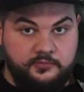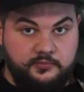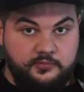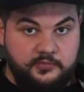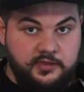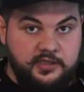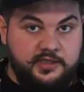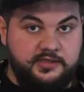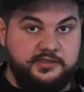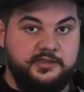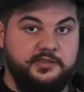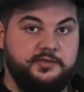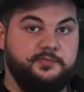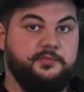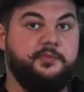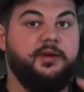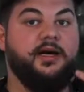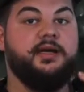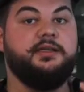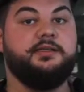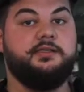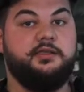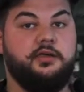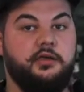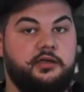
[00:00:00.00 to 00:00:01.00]
because it
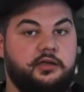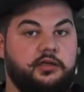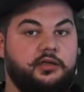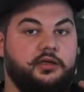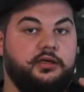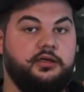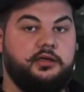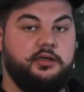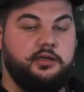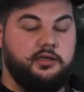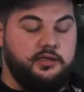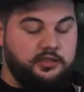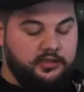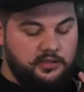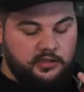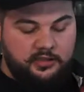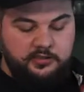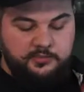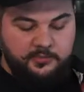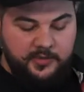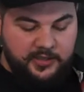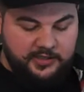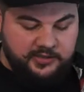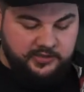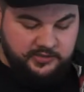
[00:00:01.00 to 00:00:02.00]

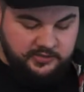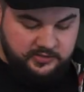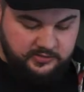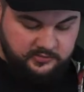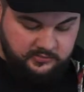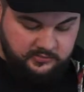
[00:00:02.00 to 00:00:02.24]
might just